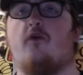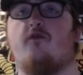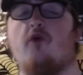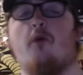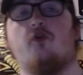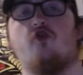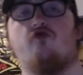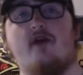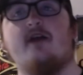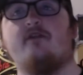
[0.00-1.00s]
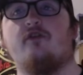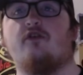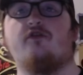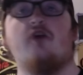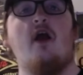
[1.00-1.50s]
from creators
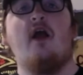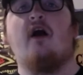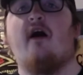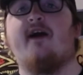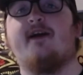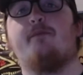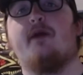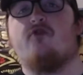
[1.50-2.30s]
like Peter